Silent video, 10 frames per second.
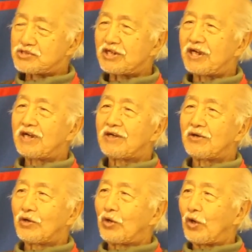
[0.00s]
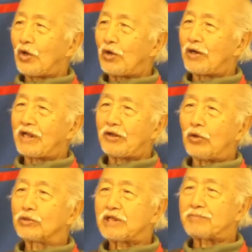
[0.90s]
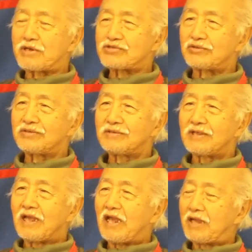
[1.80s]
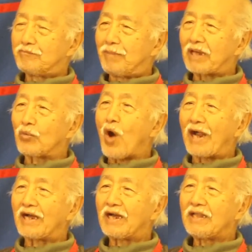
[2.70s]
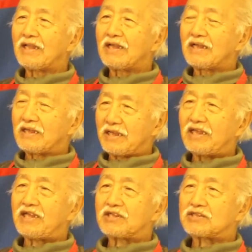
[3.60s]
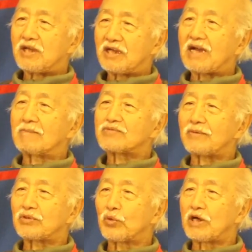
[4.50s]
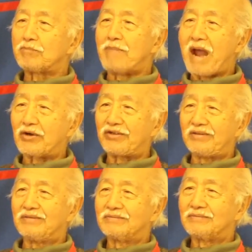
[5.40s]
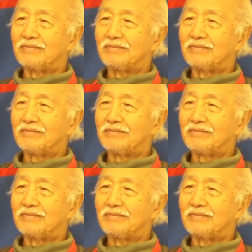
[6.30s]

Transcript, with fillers: sir or an older person, and Barwan, is, comes from the word baron.